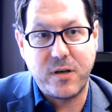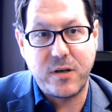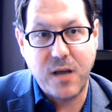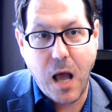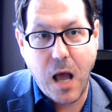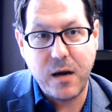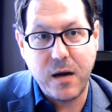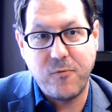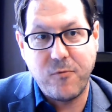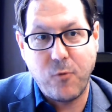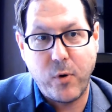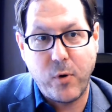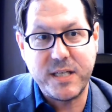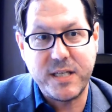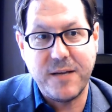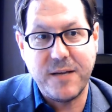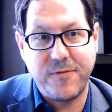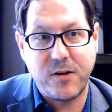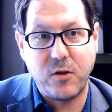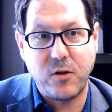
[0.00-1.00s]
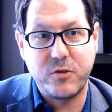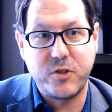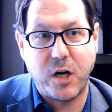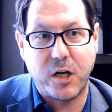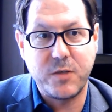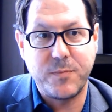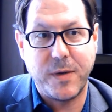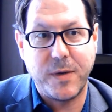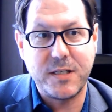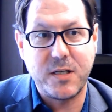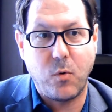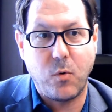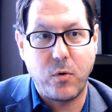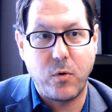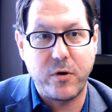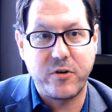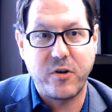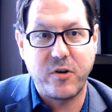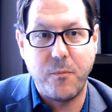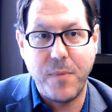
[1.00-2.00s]
not avoid difficult judgments in order
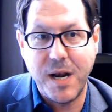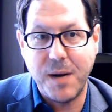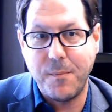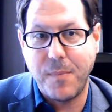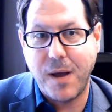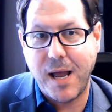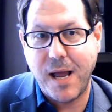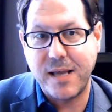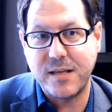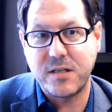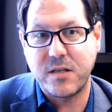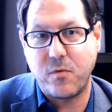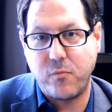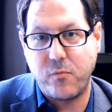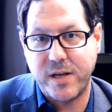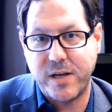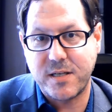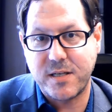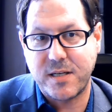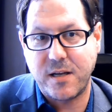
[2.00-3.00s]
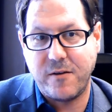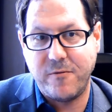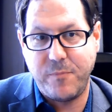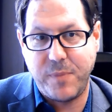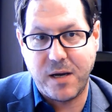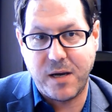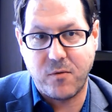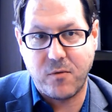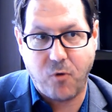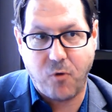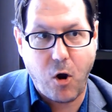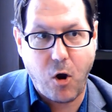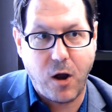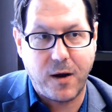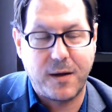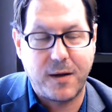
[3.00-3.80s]
to minimize the risk of being wrong.